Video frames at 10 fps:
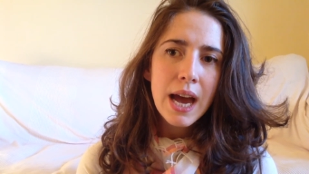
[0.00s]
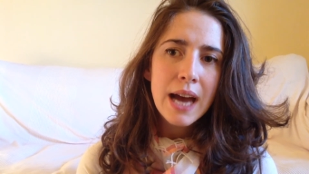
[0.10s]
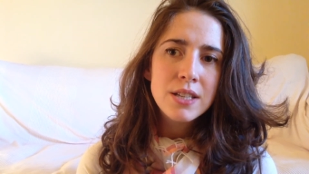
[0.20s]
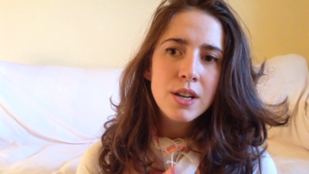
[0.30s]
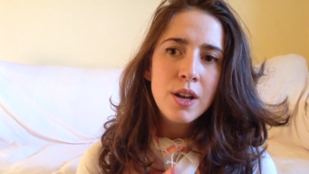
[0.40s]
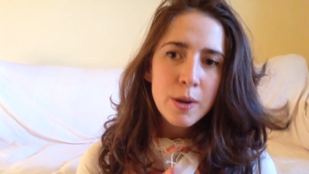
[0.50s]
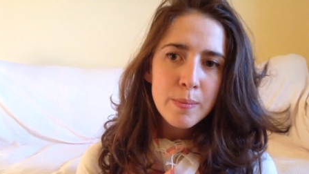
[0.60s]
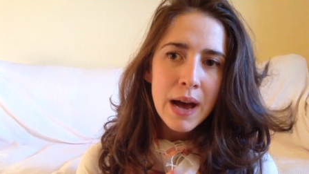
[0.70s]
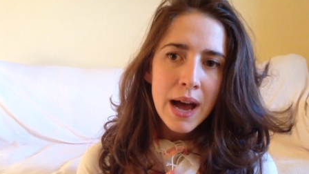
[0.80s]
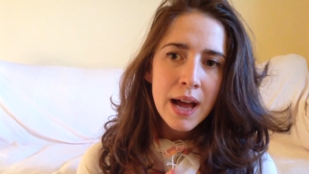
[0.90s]
and to
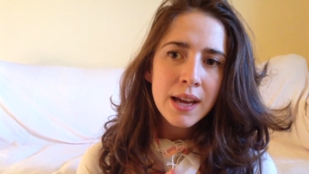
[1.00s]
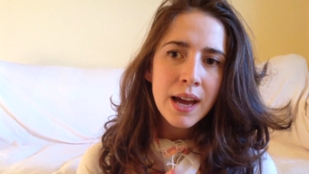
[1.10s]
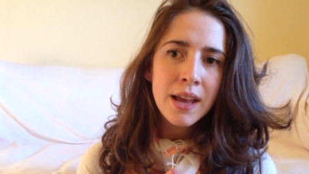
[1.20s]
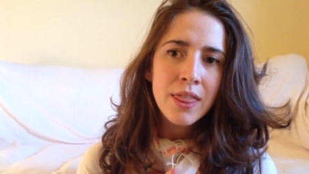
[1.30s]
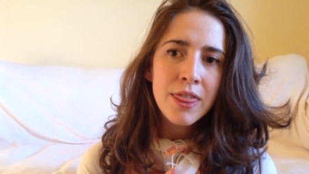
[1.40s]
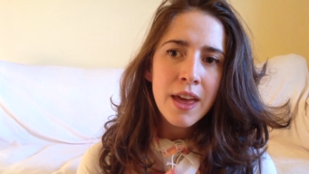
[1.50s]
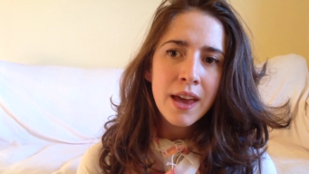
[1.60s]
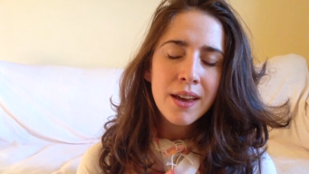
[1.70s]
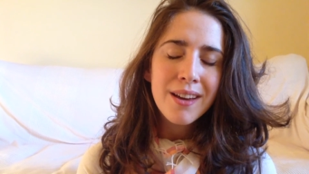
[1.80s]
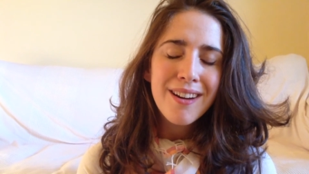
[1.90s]
look back and
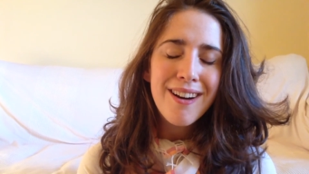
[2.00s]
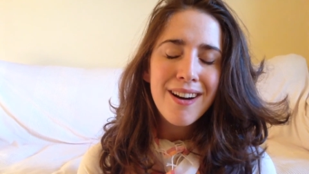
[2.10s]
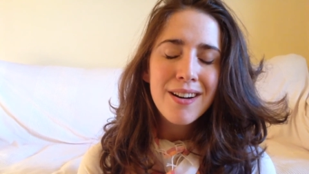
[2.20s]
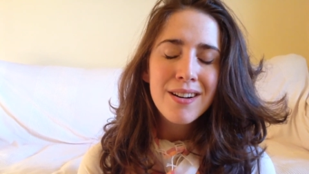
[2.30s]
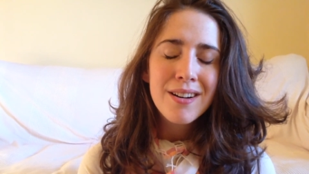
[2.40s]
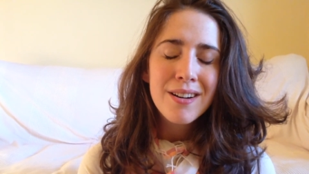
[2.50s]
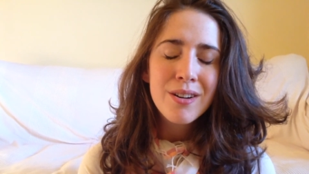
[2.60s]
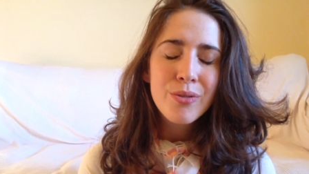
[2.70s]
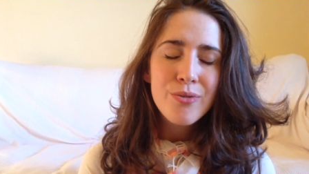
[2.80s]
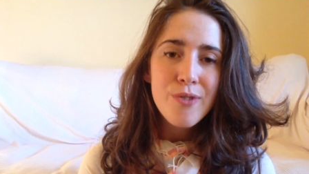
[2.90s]
think, oh,
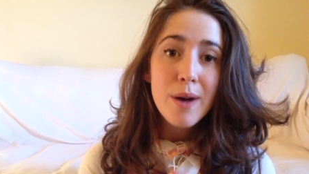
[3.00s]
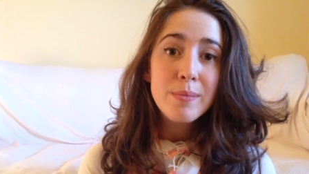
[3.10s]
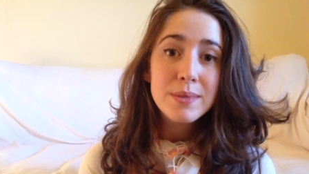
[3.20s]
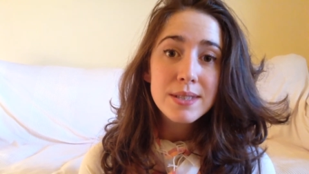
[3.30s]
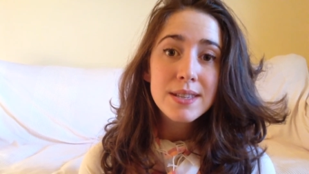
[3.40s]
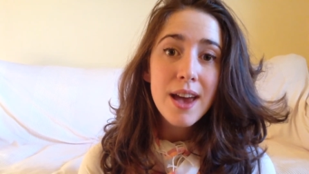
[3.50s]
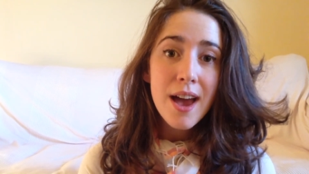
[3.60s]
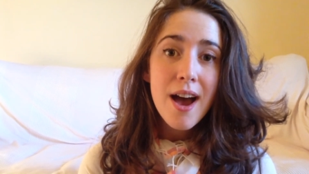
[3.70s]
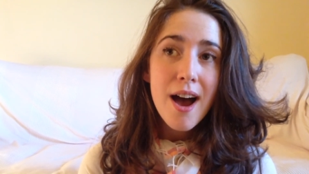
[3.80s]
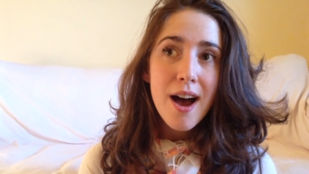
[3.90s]
crumbs,
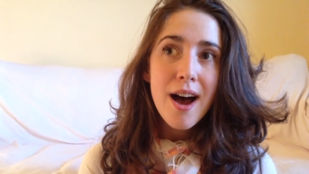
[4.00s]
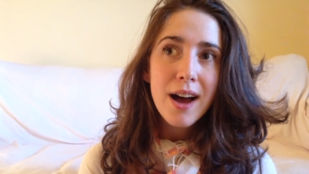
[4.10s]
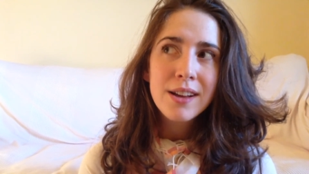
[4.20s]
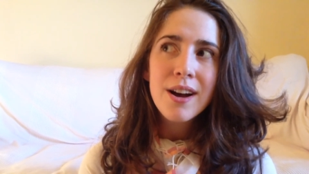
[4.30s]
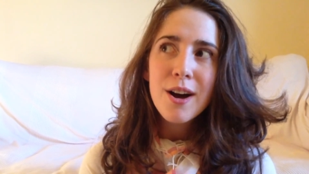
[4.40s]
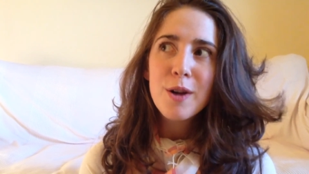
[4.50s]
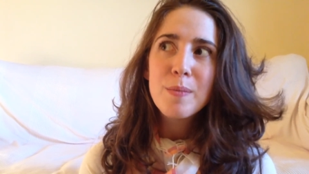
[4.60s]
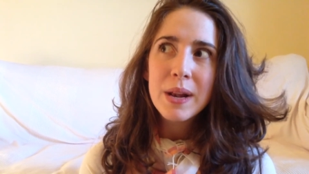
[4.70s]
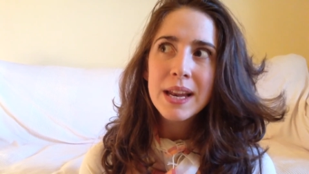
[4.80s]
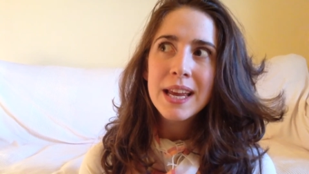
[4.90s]
I
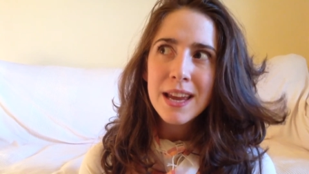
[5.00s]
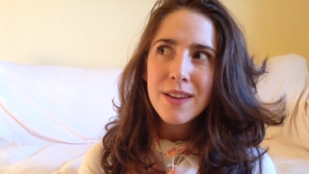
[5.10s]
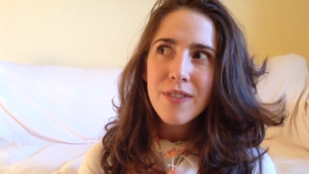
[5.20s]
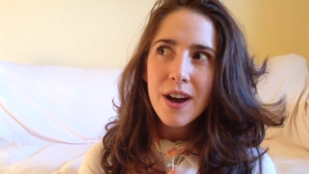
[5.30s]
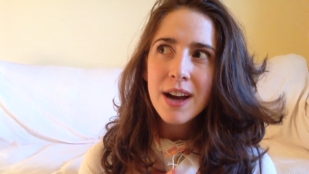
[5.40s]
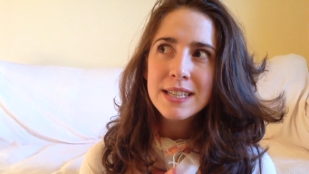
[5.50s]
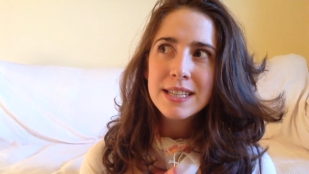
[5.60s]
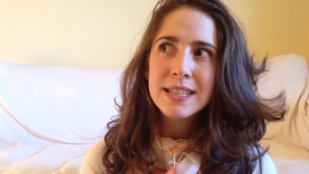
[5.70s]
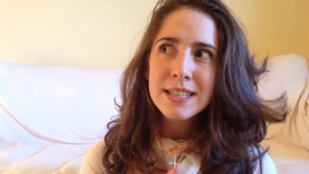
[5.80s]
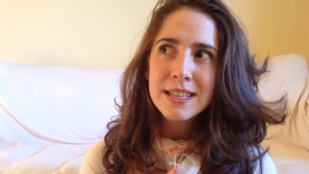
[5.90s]
can't believe I
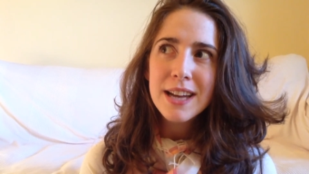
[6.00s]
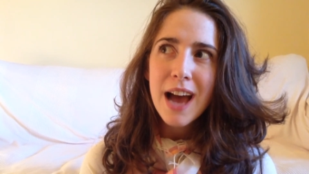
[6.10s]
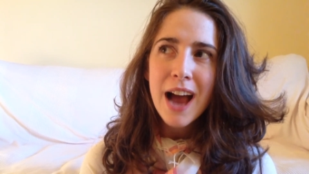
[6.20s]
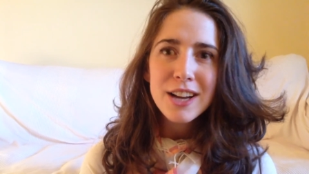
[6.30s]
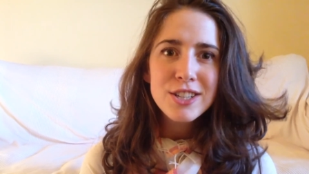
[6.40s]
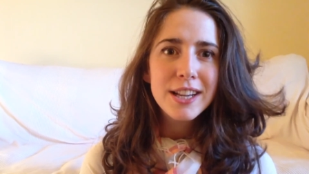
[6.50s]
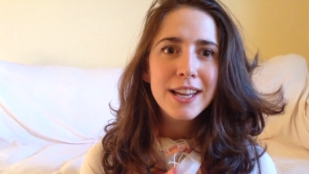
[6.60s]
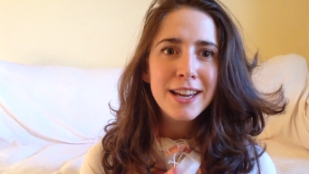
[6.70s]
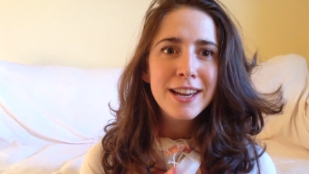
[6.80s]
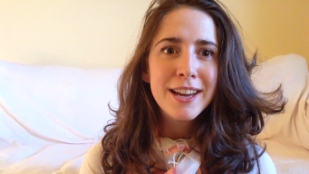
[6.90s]
didn't
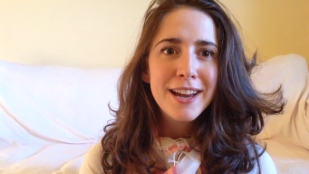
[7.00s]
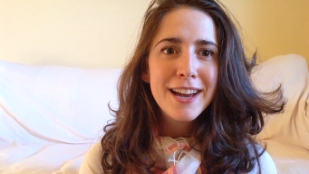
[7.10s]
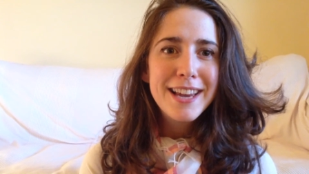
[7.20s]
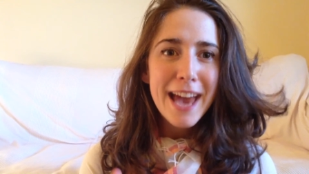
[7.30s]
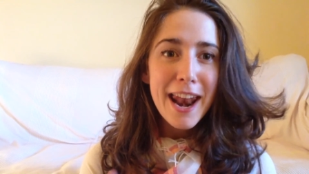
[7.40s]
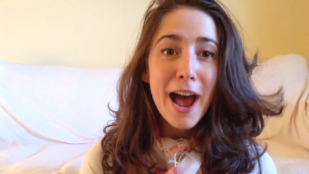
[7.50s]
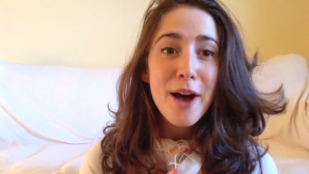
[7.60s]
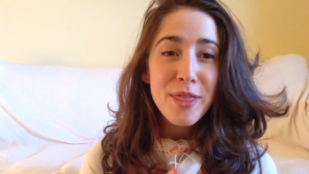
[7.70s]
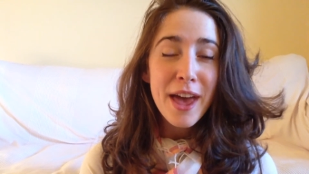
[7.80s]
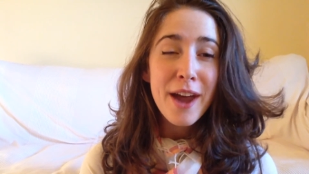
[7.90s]
actually get
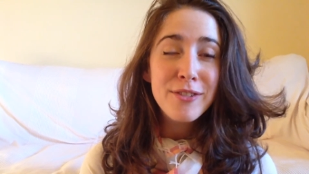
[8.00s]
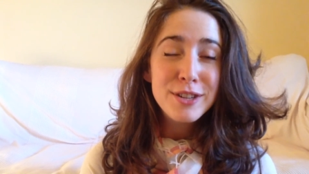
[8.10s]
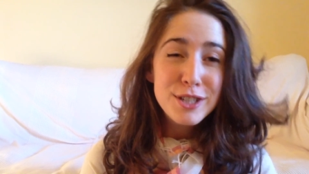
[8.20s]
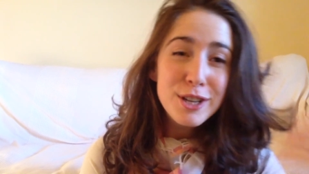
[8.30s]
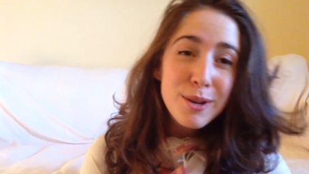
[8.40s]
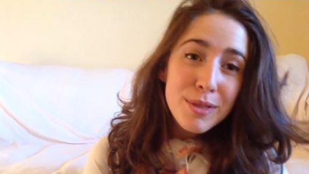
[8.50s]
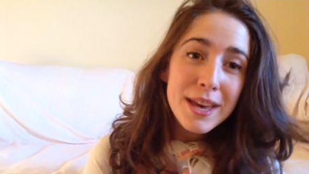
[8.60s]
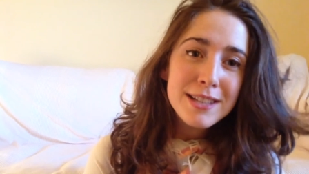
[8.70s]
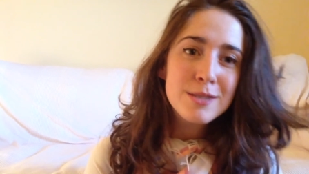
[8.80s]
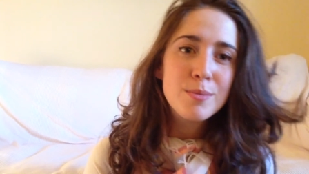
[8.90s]
out there and do
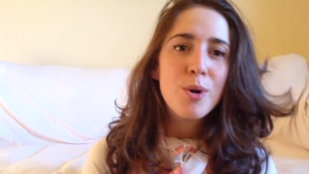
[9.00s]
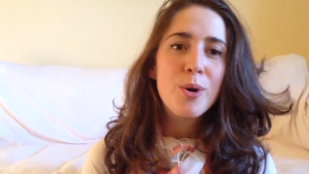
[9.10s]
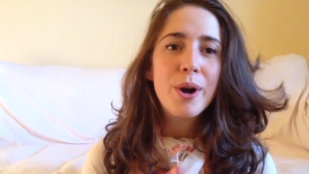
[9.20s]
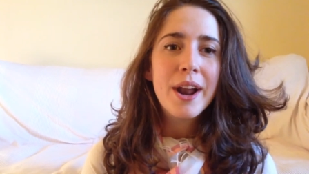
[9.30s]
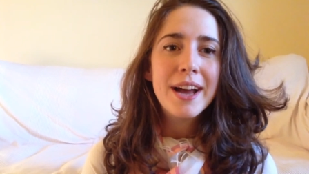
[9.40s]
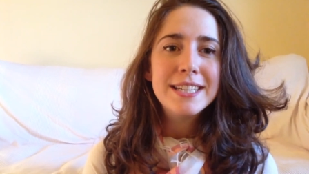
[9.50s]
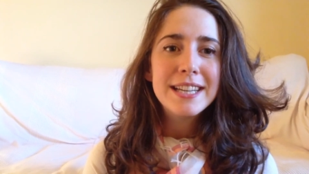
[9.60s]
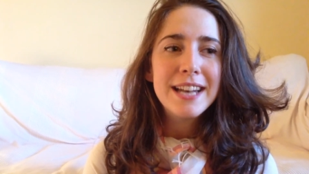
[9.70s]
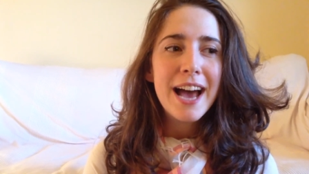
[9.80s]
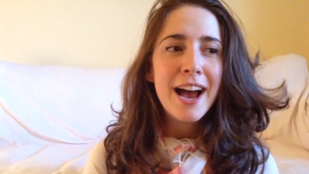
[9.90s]
this more and I
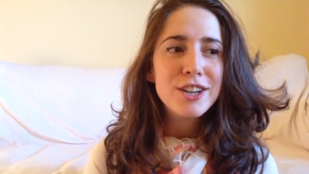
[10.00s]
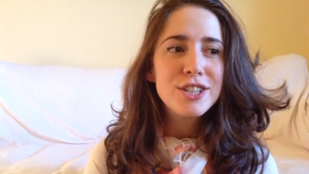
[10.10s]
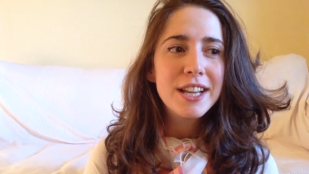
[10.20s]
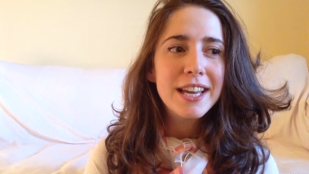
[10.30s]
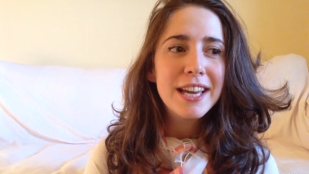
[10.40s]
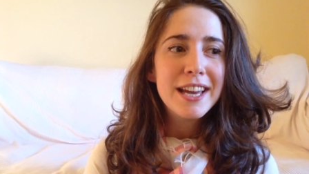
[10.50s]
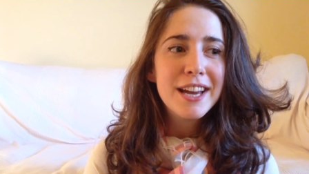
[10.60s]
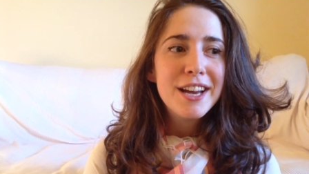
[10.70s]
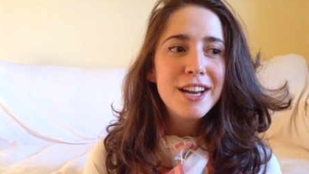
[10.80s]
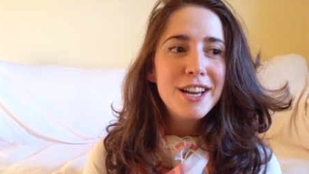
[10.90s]
didn't actually,
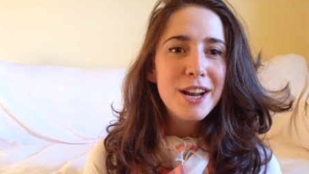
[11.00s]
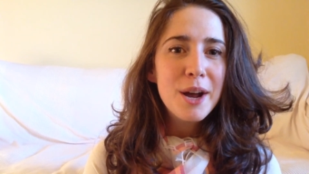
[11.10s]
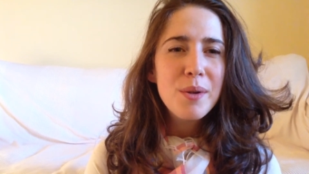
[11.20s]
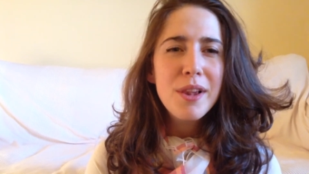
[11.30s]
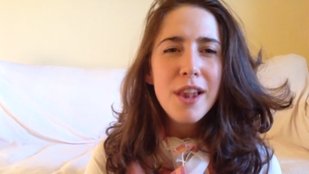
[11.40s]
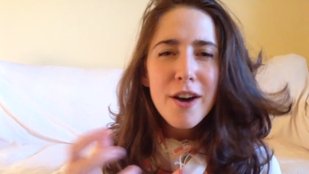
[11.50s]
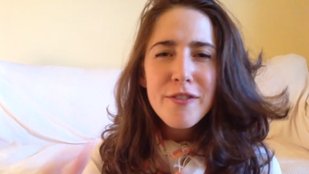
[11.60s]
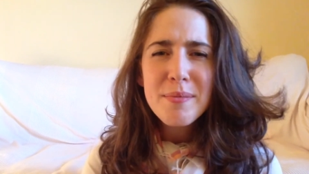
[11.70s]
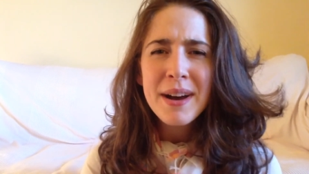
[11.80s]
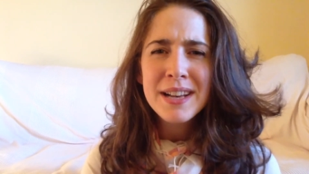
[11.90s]
you know,
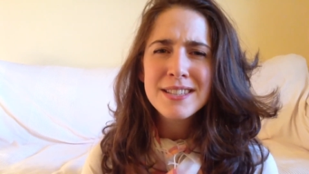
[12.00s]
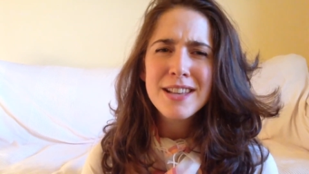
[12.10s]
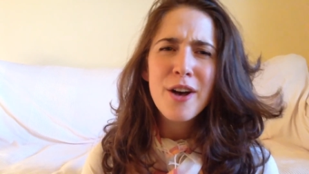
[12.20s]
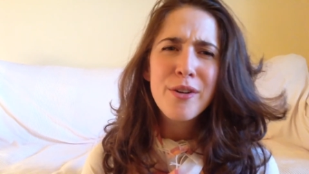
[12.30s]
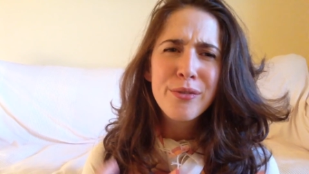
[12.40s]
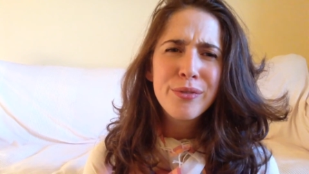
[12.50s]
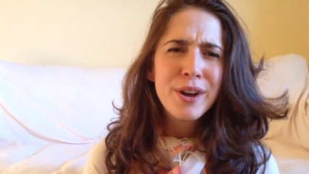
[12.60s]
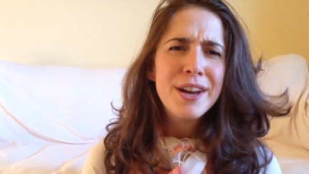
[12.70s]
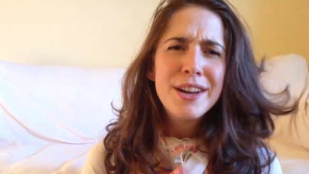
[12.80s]
love myself